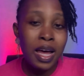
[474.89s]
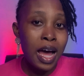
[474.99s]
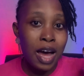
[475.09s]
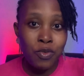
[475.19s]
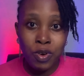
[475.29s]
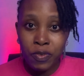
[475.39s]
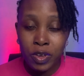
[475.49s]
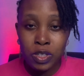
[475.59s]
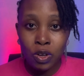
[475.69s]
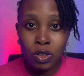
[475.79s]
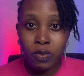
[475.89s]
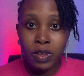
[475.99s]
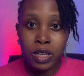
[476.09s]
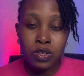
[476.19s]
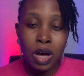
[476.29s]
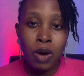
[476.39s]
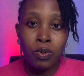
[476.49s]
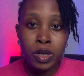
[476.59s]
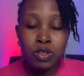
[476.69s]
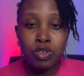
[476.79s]
I will fix all of that. So I'm going
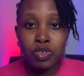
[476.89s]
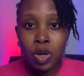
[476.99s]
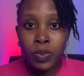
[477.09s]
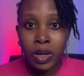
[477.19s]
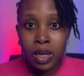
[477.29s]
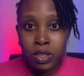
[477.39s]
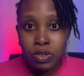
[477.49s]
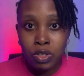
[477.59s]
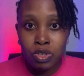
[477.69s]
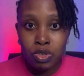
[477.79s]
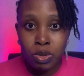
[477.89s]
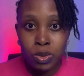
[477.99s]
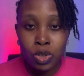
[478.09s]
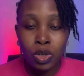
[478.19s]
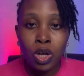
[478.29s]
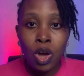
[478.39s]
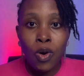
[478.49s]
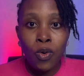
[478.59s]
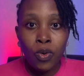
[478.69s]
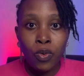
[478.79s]
to drop a link to the description
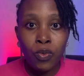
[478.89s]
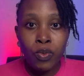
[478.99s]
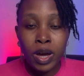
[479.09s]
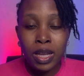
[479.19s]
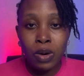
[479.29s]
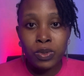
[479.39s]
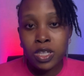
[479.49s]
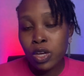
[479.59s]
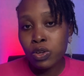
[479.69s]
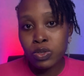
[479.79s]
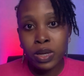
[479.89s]
that will take you to